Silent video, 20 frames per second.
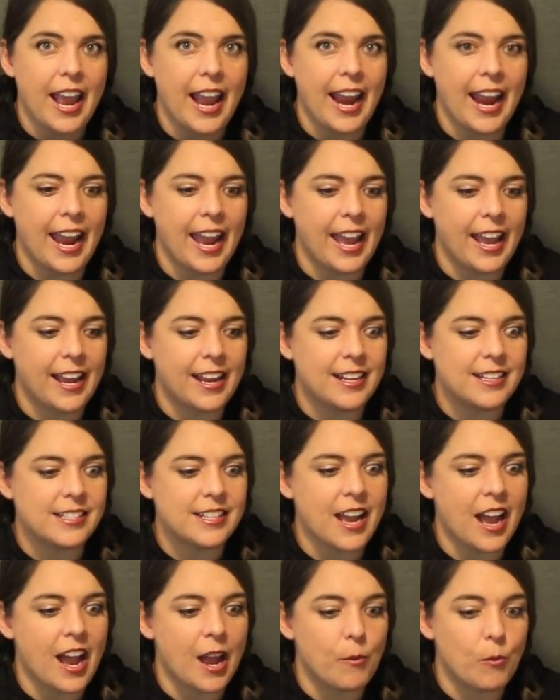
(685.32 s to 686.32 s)

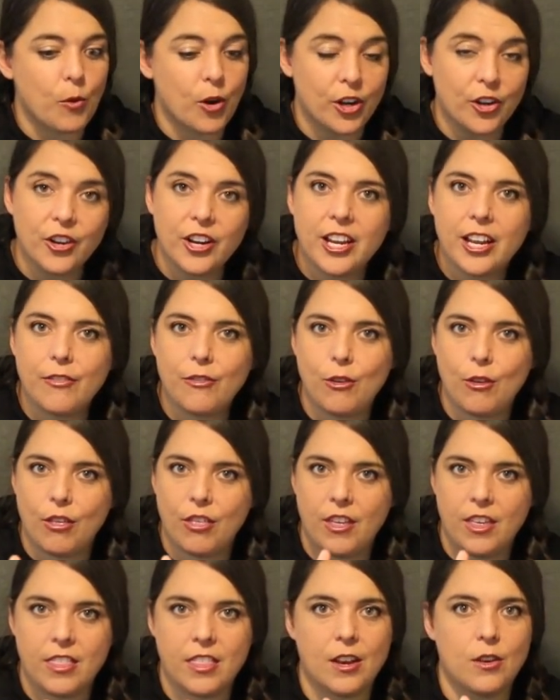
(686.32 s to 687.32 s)
and I'm wondering if you
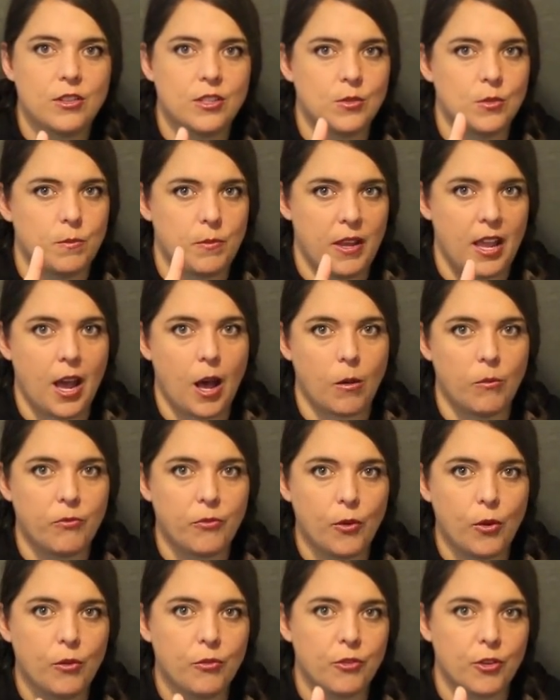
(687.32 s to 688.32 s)
think that this would be
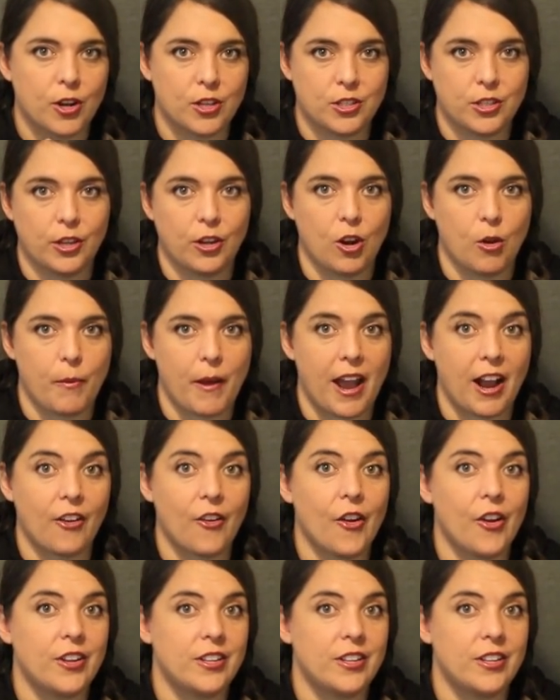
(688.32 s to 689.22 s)
helpful for us to go back